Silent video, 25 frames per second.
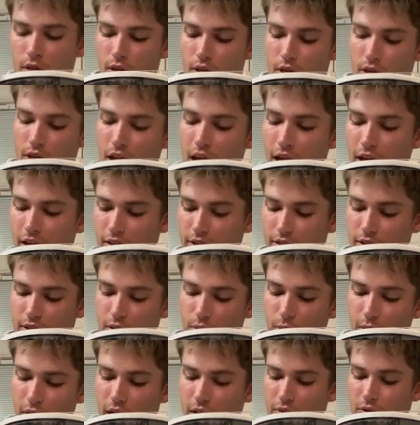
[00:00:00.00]
Next,
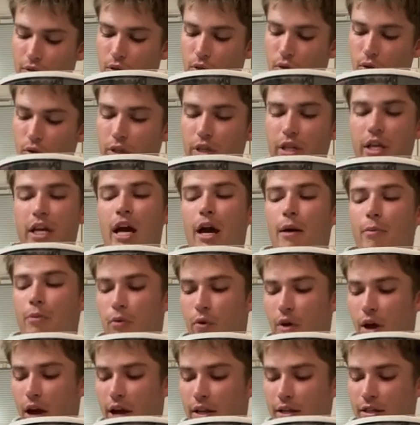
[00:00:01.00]
we have the Golgi
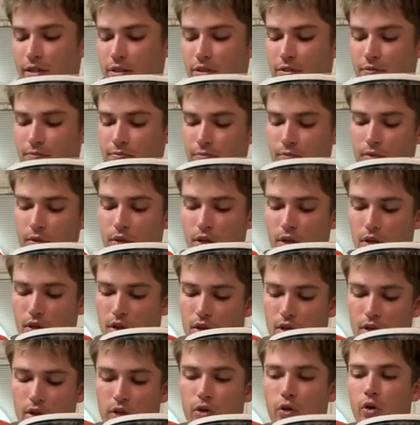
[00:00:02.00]
apparatus.
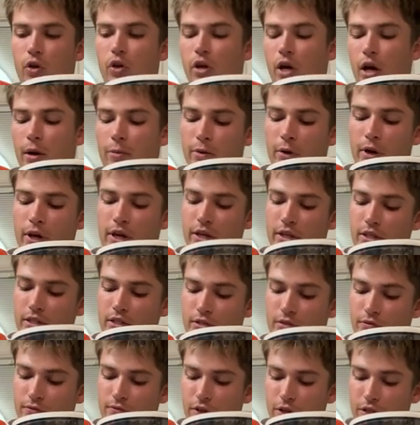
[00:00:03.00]
The Golgi apparatus
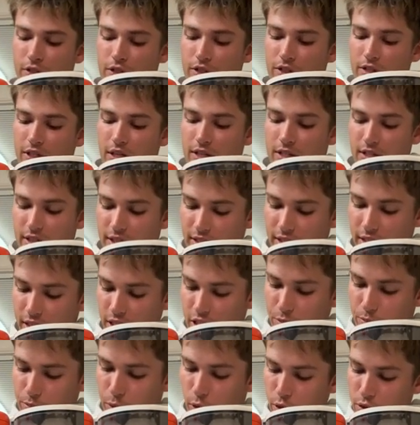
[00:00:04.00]
functions as the cell's
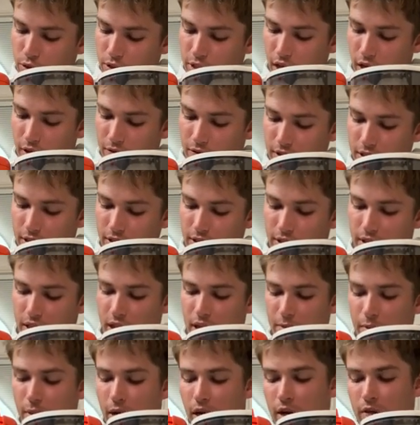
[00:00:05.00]
post office.
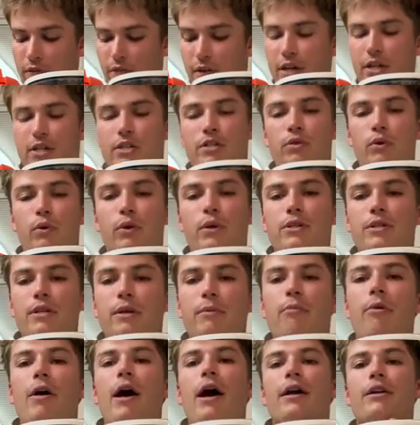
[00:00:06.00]
It modifies, sorts, and
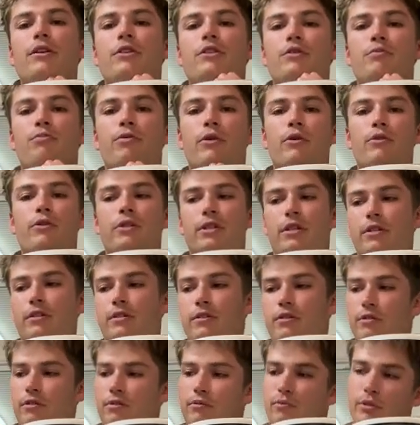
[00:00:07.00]
packages
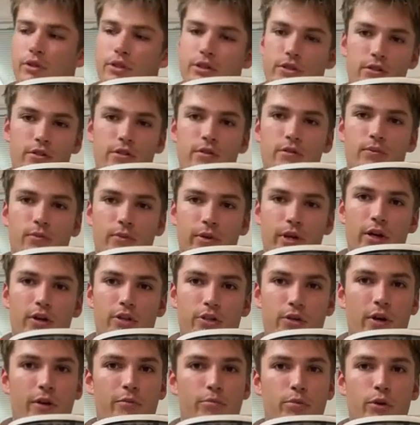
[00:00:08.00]
proteins, which we
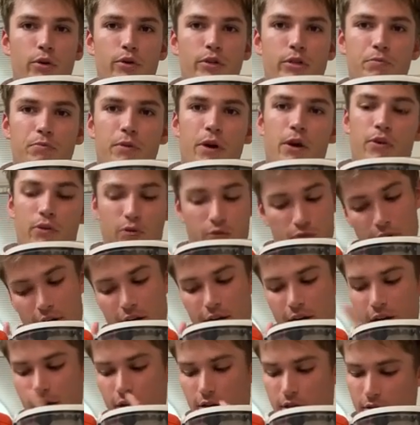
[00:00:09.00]
also have protein powder right
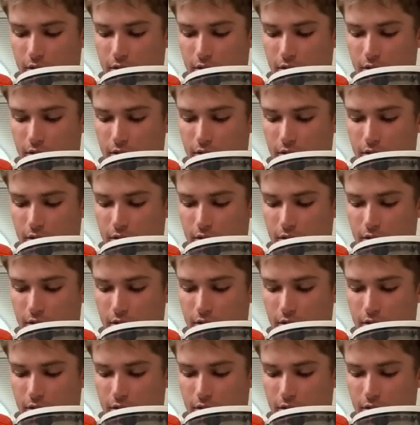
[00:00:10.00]
here.